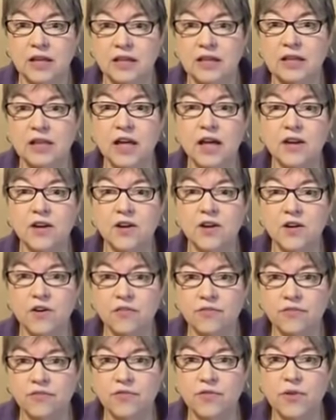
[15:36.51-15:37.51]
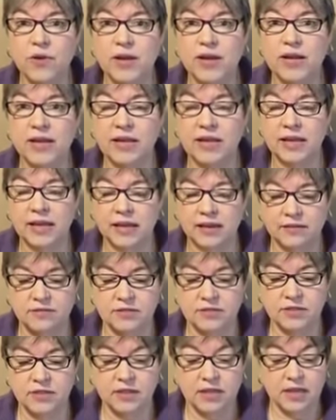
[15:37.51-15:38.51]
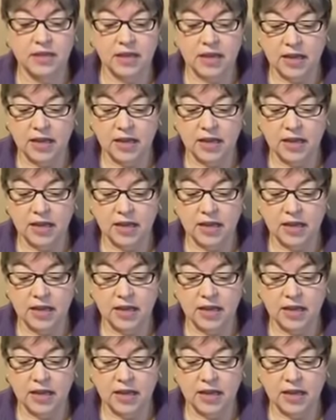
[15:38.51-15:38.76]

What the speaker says: Clutter-free gifts.